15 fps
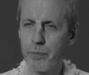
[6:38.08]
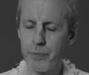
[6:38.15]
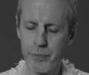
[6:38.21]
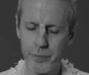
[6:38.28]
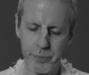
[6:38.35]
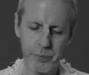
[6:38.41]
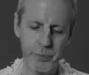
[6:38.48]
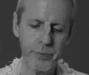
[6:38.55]

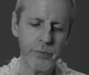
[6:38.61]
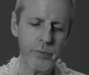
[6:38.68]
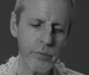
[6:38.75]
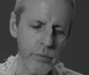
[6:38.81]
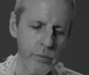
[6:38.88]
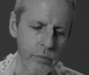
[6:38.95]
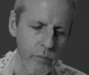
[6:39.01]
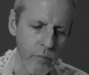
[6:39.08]

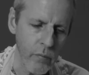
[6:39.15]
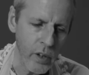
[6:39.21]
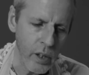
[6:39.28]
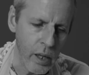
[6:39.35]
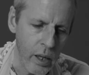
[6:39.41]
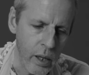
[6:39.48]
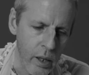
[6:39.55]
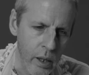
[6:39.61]

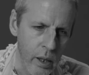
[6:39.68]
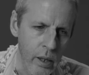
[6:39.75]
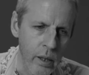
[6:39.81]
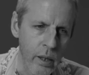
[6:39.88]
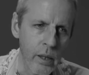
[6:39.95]
[no speech]